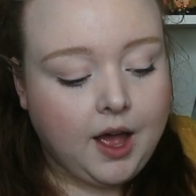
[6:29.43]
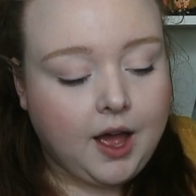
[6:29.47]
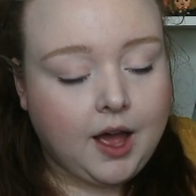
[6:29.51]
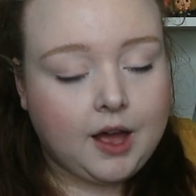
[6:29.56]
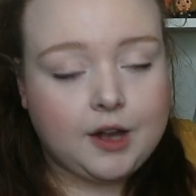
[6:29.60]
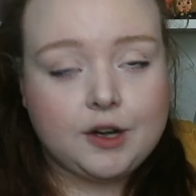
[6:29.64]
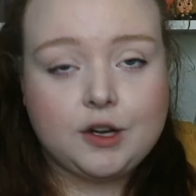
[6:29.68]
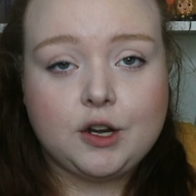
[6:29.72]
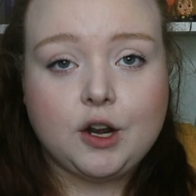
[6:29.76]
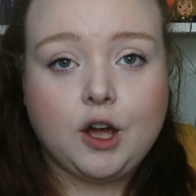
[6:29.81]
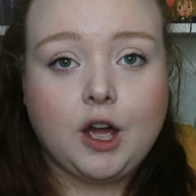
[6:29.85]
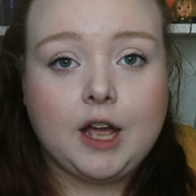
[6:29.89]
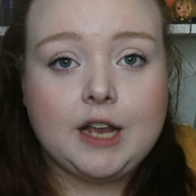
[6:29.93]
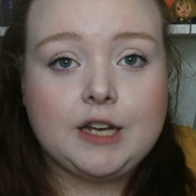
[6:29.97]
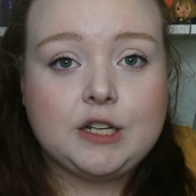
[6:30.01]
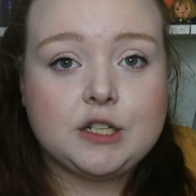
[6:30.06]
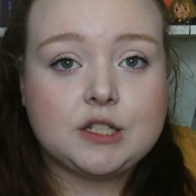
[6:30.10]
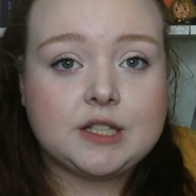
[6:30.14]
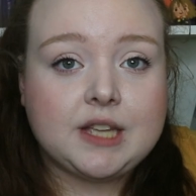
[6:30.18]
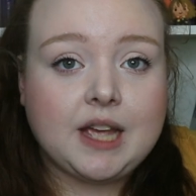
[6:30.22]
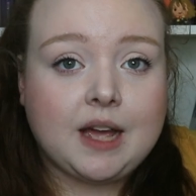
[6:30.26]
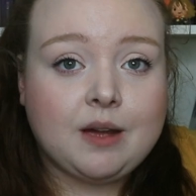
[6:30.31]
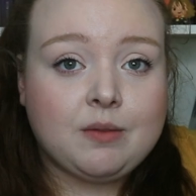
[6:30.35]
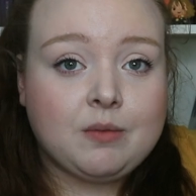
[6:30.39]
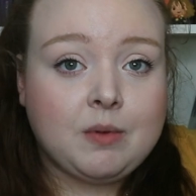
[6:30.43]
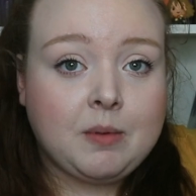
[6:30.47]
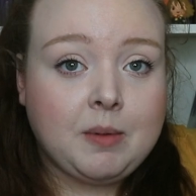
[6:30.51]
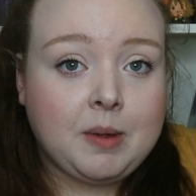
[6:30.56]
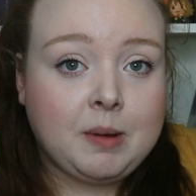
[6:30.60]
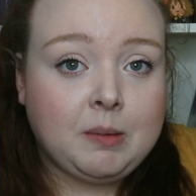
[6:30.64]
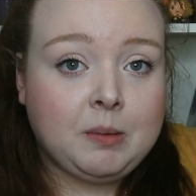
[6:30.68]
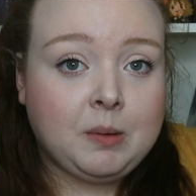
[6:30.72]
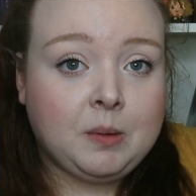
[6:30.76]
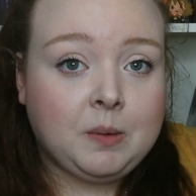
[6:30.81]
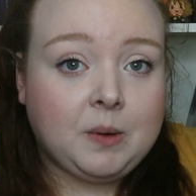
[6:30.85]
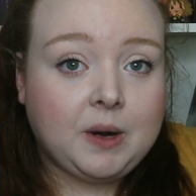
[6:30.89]
And now I just can't
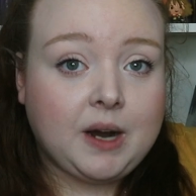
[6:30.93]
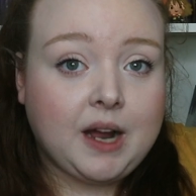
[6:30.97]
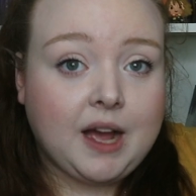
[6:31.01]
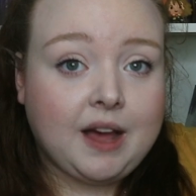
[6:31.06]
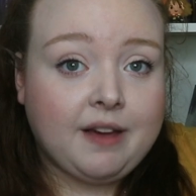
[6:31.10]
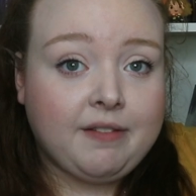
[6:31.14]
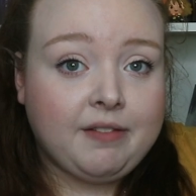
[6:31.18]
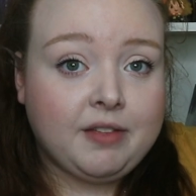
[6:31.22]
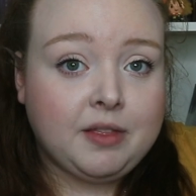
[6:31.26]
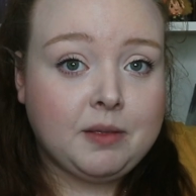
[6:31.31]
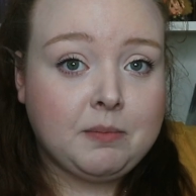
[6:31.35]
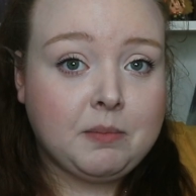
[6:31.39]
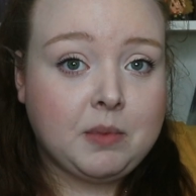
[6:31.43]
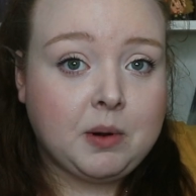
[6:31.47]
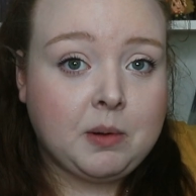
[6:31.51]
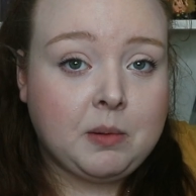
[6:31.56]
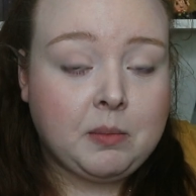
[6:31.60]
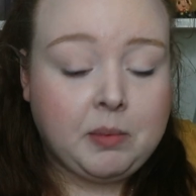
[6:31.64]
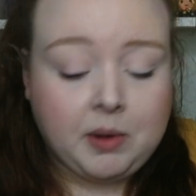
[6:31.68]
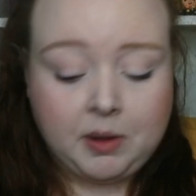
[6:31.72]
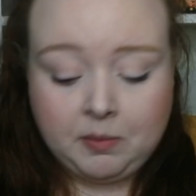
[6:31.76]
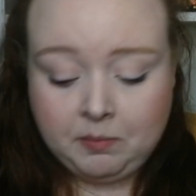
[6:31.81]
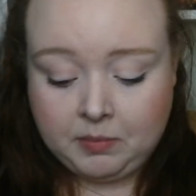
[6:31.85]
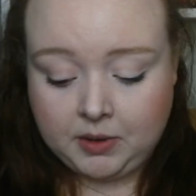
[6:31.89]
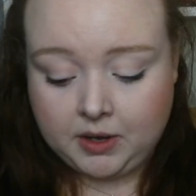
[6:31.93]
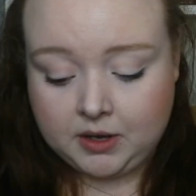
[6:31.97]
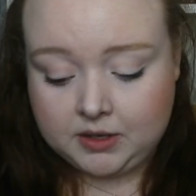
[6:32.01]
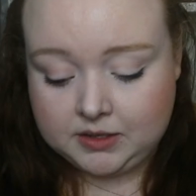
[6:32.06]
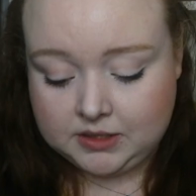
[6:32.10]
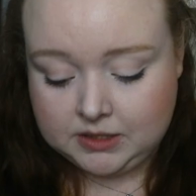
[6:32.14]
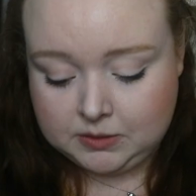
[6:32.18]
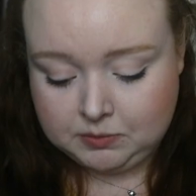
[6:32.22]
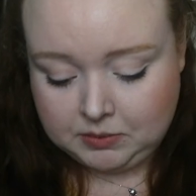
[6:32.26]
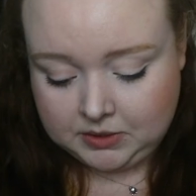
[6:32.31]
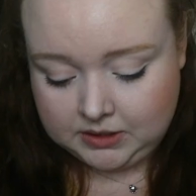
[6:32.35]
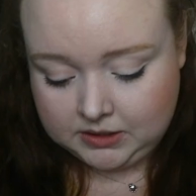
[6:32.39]
remember where half of them are about because
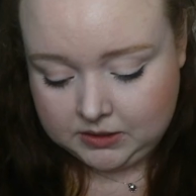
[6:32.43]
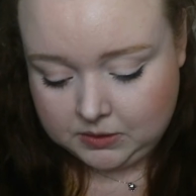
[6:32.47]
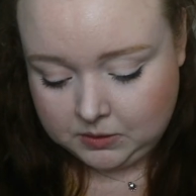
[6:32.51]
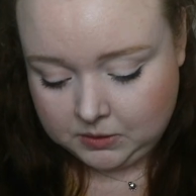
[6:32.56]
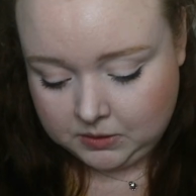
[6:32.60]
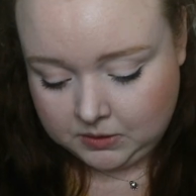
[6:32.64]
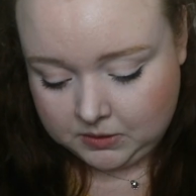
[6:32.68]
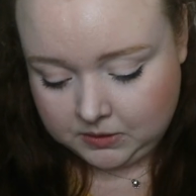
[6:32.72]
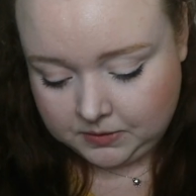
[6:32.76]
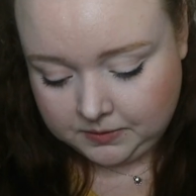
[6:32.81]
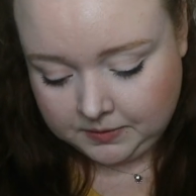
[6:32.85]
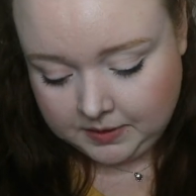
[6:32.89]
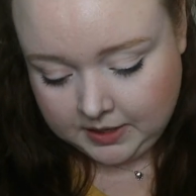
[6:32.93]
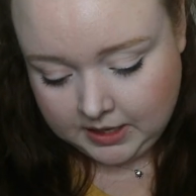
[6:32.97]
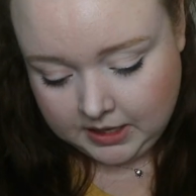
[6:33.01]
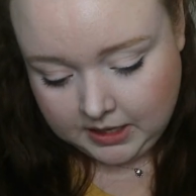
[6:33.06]
it's been so long.